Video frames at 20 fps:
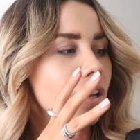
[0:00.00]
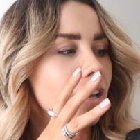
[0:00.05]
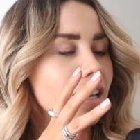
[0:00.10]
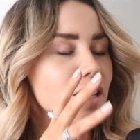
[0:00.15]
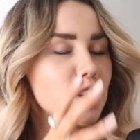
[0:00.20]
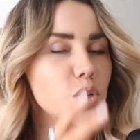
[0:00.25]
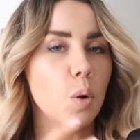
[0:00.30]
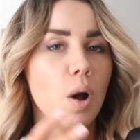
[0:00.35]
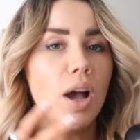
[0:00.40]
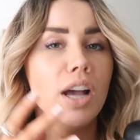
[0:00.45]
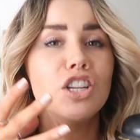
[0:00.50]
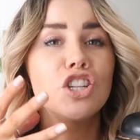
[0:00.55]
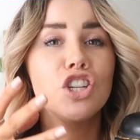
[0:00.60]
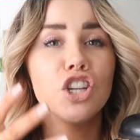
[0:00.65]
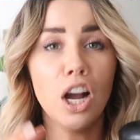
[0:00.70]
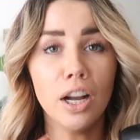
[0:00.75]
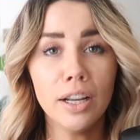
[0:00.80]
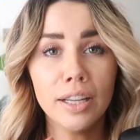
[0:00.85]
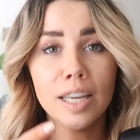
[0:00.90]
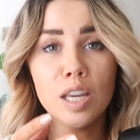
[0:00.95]
it's quite a
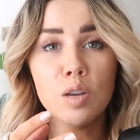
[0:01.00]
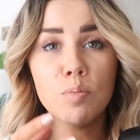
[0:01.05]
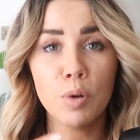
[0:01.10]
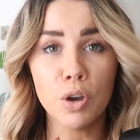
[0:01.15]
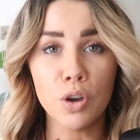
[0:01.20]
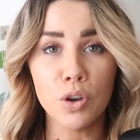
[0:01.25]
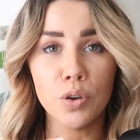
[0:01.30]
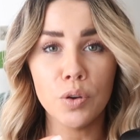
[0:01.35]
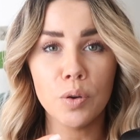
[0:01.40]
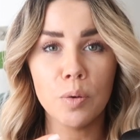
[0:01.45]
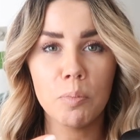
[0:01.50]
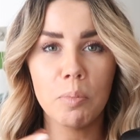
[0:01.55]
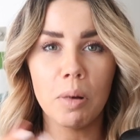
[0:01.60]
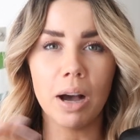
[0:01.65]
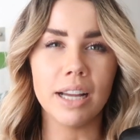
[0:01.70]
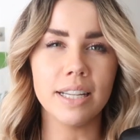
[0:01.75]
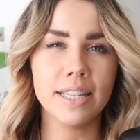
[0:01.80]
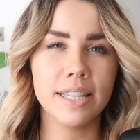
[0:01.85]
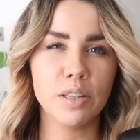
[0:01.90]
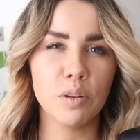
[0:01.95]
chunky boot, but
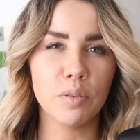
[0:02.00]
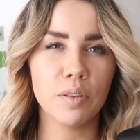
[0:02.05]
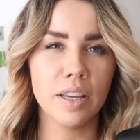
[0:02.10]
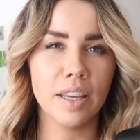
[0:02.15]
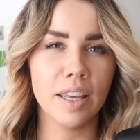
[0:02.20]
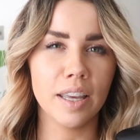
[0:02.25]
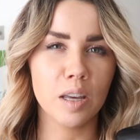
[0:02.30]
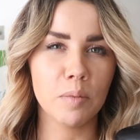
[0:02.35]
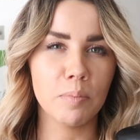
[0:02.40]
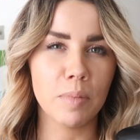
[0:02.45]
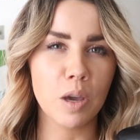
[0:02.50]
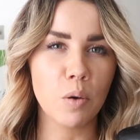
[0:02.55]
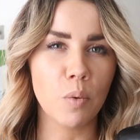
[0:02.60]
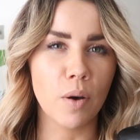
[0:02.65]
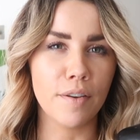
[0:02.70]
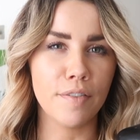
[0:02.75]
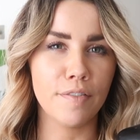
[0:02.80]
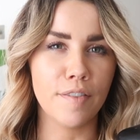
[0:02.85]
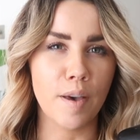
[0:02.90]
I still think it can be quite